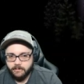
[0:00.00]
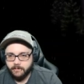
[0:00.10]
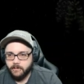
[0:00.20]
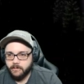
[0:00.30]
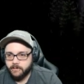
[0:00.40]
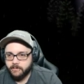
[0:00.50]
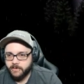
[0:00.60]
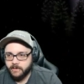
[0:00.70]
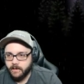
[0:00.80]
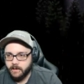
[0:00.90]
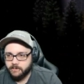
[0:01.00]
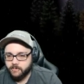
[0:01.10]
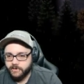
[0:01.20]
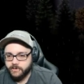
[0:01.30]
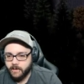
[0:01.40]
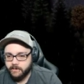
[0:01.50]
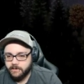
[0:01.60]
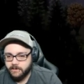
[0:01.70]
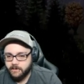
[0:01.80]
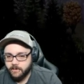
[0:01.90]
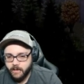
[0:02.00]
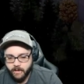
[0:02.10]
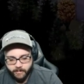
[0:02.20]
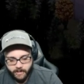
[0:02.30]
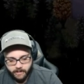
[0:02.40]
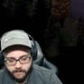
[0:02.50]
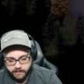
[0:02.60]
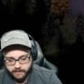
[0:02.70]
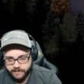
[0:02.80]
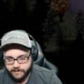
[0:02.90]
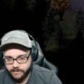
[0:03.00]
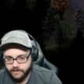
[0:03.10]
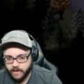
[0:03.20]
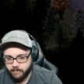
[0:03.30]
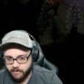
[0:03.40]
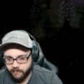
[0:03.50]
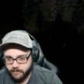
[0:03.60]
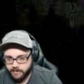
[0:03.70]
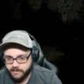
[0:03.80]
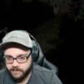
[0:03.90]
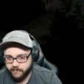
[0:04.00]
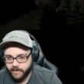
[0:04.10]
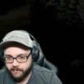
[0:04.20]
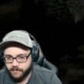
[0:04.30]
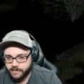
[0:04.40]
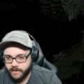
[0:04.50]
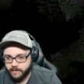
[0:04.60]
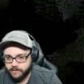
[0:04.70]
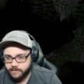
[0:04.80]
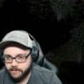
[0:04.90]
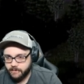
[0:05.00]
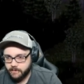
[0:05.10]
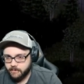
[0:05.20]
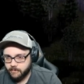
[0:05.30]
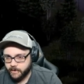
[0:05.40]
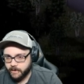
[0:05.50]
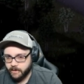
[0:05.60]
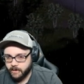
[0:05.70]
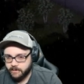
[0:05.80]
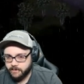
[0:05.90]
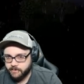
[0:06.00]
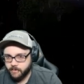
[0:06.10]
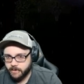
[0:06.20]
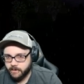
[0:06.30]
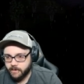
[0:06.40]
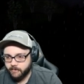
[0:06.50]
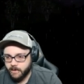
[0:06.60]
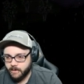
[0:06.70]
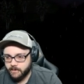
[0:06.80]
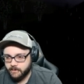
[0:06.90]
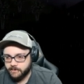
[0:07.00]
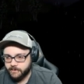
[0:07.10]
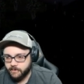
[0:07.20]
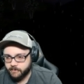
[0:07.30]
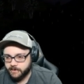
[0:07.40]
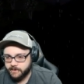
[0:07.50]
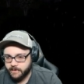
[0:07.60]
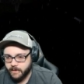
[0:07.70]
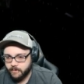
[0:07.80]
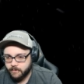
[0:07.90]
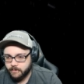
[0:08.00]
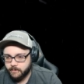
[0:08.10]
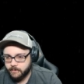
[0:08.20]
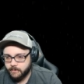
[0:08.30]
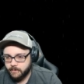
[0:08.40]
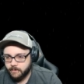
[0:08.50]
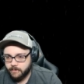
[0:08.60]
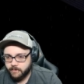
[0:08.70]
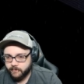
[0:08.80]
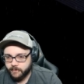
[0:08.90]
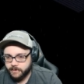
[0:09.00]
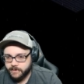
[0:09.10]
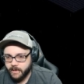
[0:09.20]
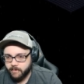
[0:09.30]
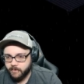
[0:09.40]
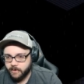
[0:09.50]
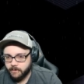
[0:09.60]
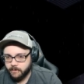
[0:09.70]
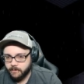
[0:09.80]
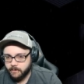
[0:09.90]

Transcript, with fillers: They're all going to be locked, which I did grab the sledgehammer from the survivor's house. But I kind of just wanted to come down here and scope this out for the time being.